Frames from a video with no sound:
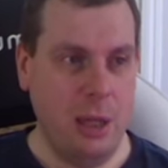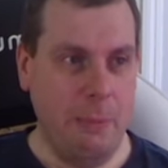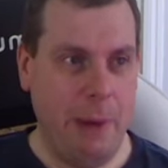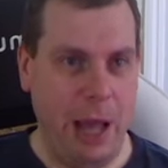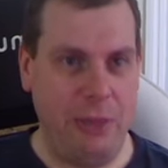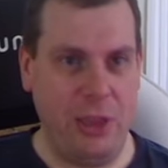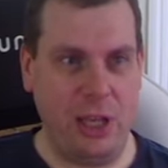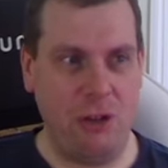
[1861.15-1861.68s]
But
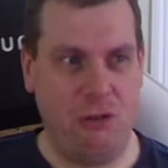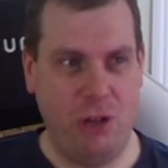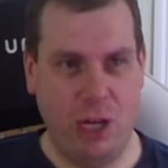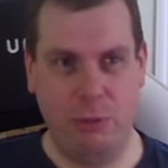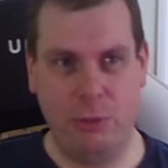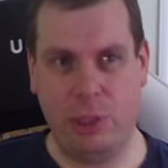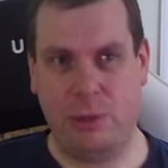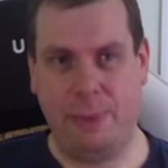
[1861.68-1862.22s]
I think
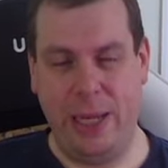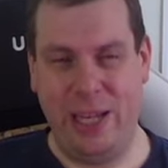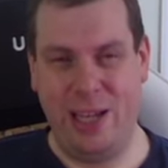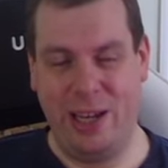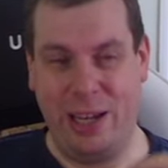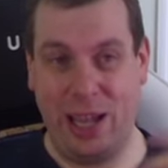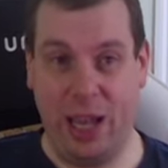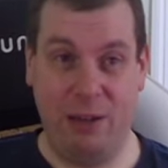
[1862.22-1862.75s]
generally speaking,
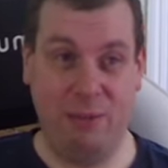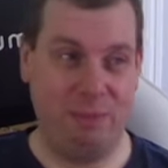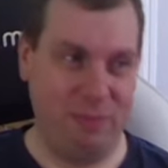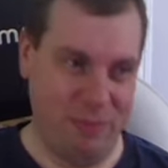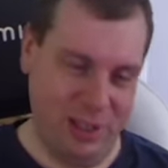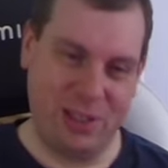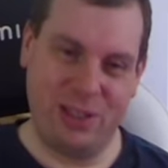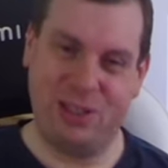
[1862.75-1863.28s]
again,
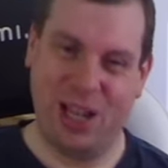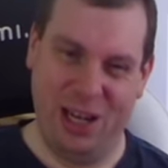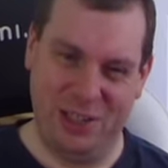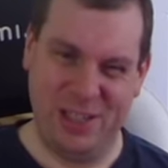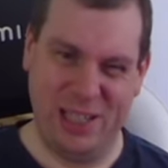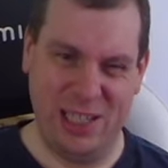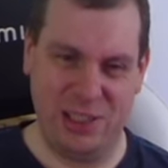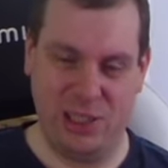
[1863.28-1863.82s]
kind of
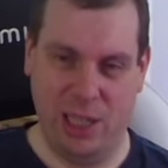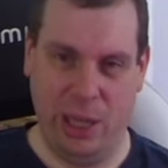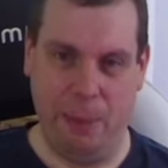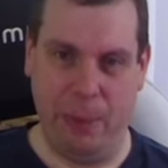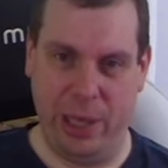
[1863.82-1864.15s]
ties in line with the